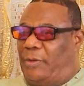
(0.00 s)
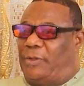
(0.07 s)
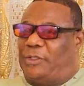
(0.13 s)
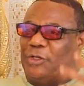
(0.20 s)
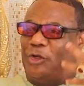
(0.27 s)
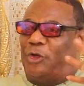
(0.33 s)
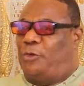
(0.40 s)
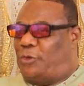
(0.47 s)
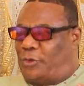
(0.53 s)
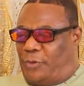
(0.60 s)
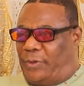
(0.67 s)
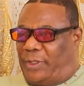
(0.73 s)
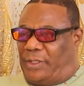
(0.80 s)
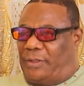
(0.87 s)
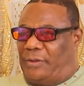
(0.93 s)
He wasn't used
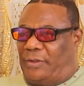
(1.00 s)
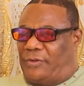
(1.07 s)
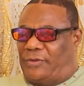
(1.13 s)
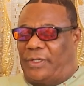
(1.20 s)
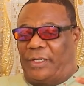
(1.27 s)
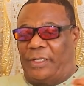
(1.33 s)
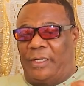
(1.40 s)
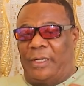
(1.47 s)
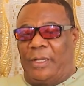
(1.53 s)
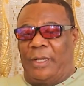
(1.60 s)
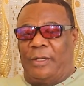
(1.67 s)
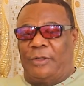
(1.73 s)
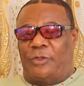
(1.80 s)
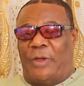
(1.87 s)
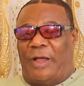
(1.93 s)
to it, you see.
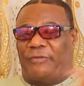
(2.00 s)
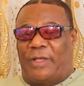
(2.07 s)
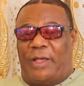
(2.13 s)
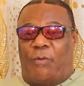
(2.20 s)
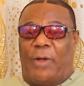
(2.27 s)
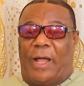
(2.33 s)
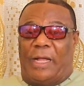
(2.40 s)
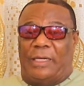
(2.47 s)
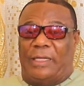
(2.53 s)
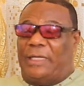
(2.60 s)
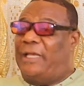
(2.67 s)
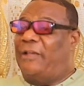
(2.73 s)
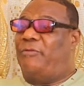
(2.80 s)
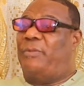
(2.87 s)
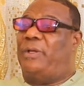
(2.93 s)
Yeah. So after a while, he
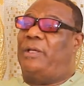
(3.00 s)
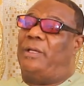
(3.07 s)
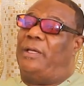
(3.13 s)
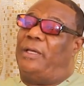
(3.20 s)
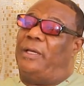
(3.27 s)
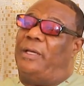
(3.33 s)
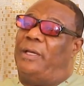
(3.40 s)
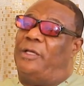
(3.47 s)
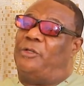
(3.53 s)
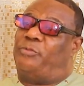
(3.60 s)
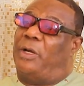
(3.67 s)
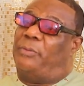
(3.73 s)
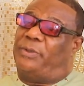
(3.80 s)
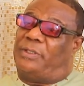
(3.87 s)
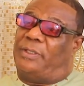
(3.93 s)
gave me his
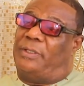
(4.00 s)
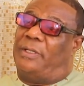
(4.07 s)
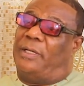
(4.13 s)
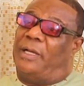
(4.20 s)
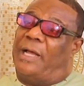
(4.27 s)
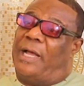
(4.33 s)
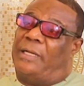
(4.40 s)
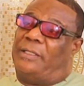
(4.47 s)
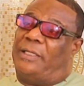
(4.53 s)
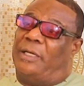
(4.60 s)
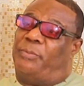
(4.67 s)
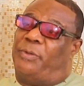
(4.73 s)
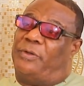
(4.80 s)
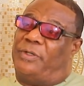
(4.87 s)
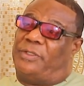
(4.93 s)
property at the
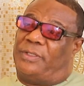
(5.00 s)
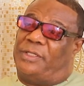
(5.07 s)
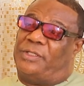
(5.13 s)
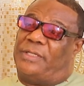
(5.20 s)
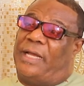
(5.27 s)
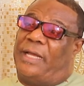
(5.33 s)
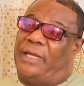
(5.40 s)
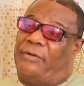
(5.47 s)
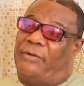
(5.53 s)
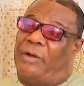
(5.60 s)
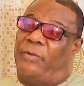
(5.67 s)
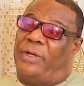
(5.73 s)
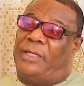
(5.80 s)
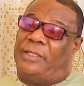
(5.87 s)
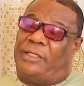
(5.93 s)
airport residential area
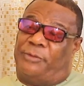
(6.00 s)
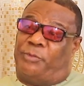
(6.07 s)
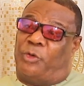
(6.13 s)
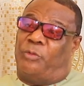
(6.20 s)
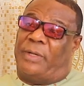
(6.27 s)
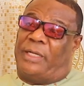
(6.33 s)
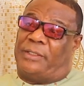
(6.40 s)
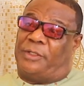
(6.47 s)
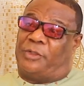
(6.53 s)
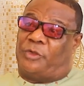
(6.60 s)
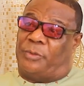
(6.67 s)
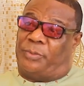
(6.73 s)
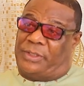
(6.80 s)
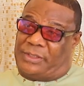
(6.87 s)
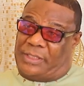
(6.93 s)
where the diplomatic
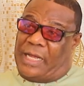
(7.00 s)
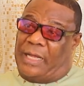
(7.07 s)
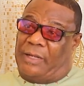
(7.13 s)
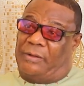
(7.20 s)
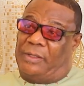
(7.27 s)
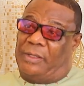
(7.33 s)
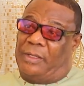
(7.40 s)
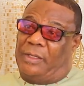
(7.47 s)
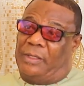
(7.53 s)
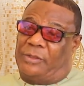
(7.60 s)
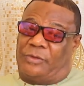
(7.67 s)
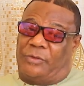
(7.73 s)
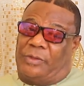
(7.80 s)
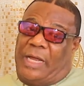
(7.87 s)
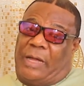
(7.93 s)
shop is now. Mm-hmm.
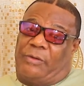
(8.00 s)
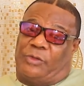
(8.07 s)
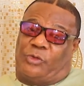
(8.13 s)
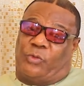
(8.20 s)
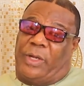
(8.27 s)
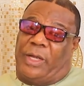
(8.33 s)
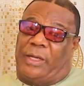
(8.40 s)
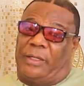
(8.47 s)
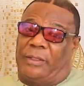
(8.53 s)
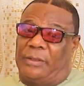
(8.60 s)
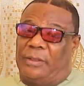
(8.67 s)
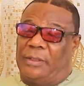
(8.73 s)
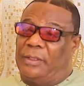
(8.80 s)
So that was where...